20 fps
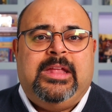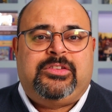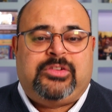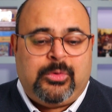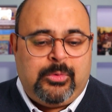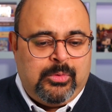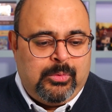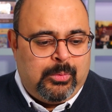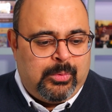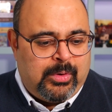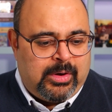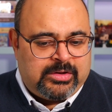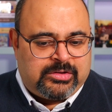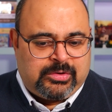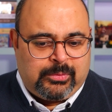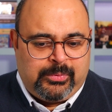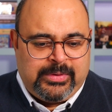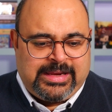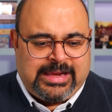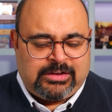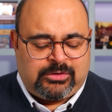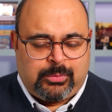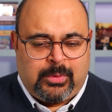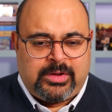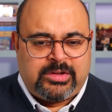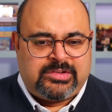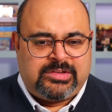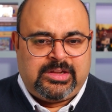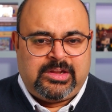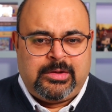till we get to
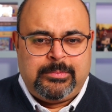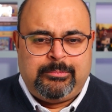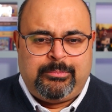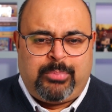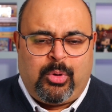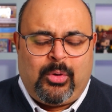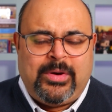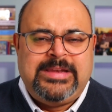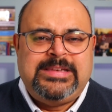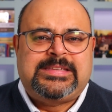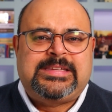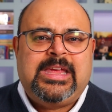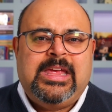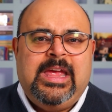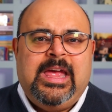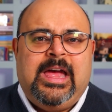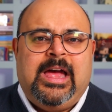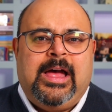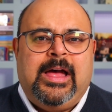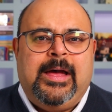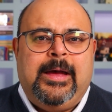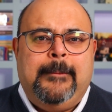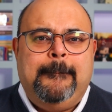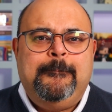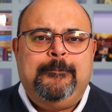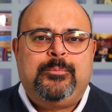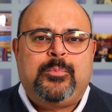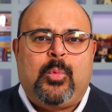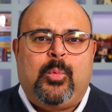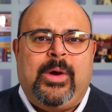a certain point
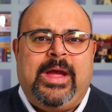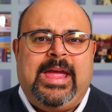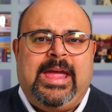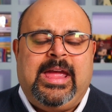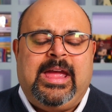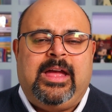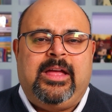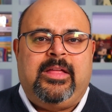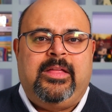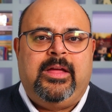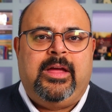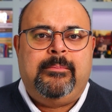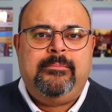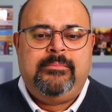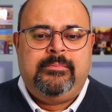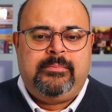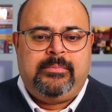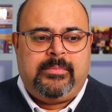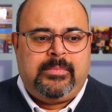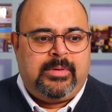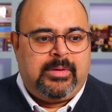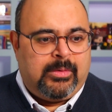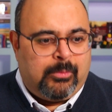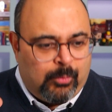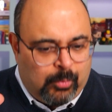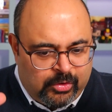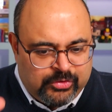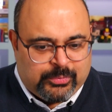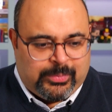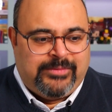where
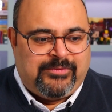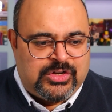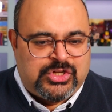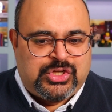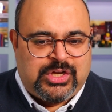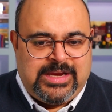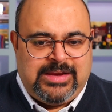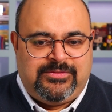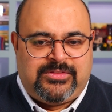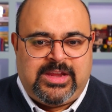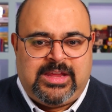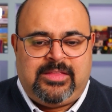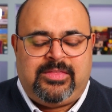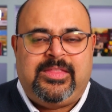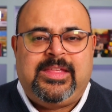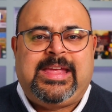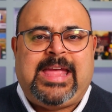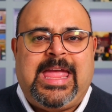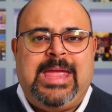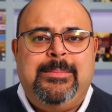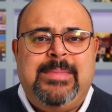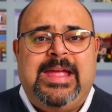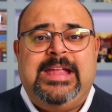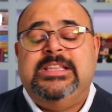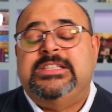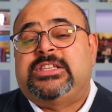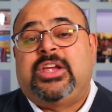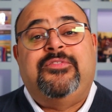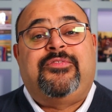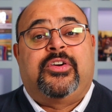once we've achieved it, the game
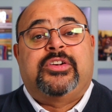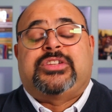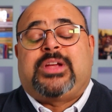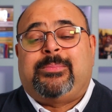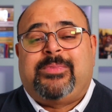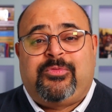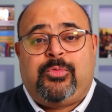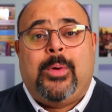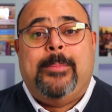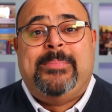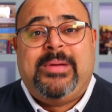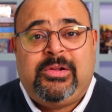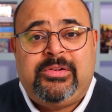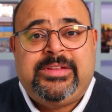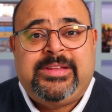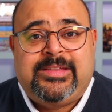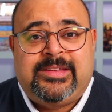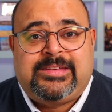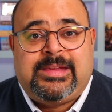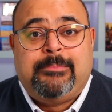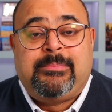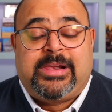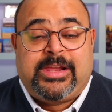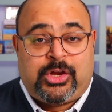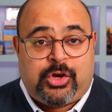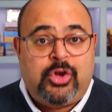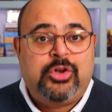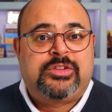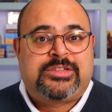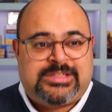ends. So for example, if we're building the temple, it
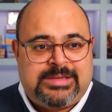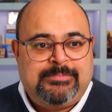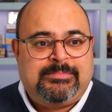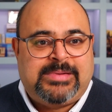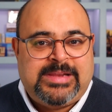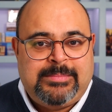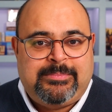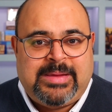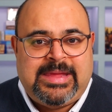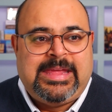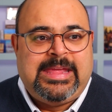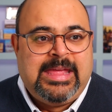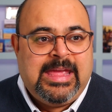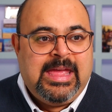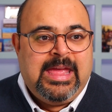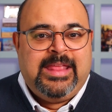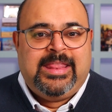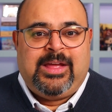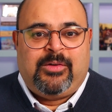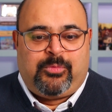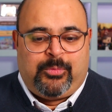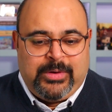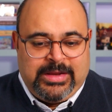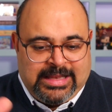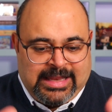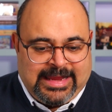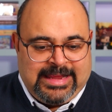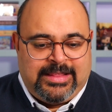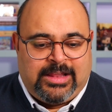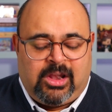could simply be that if we
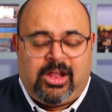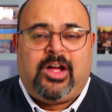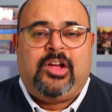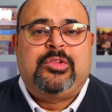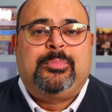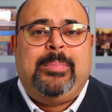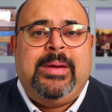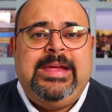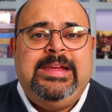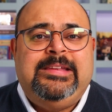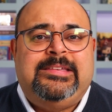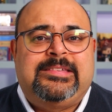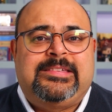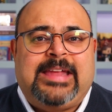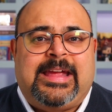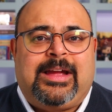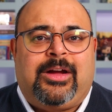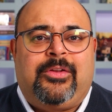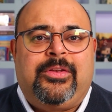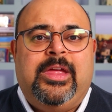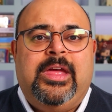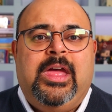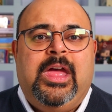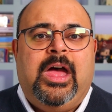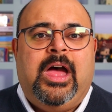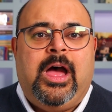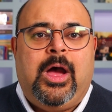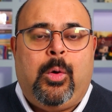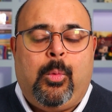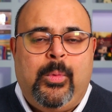lay the last piece down,
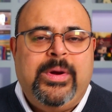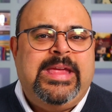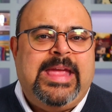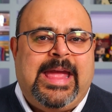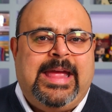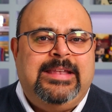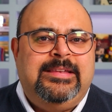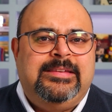we